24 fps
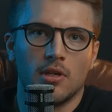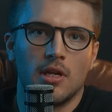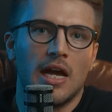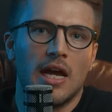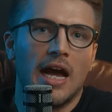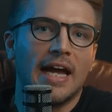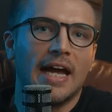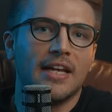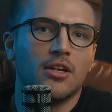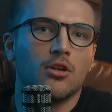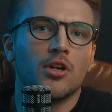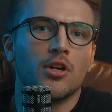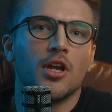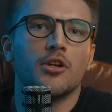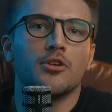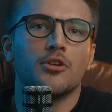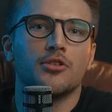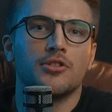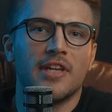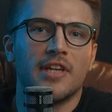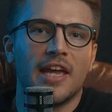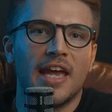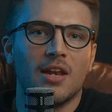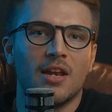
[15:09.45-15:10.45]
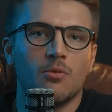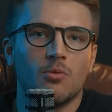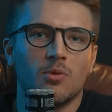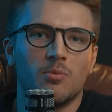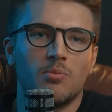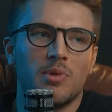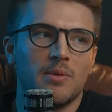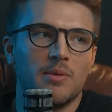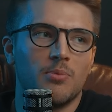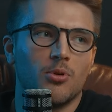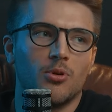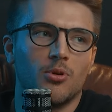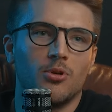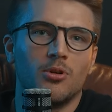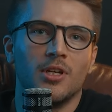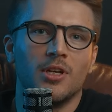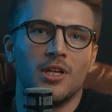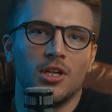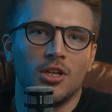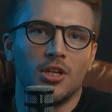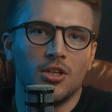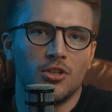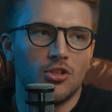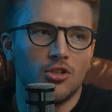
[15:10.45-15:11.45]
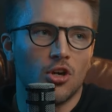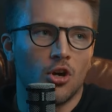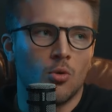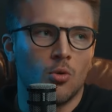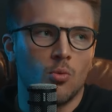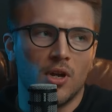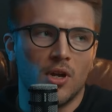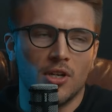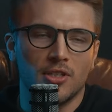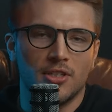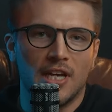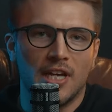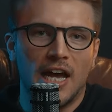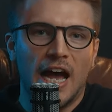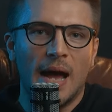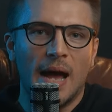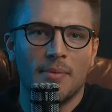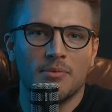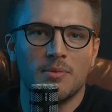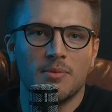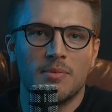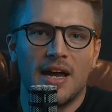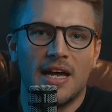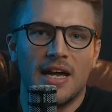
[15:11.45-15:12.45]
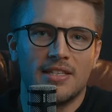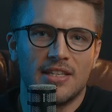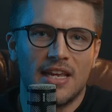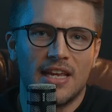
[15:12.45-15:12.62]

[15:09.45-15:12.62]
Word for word: I don't understand when people don't want to optimize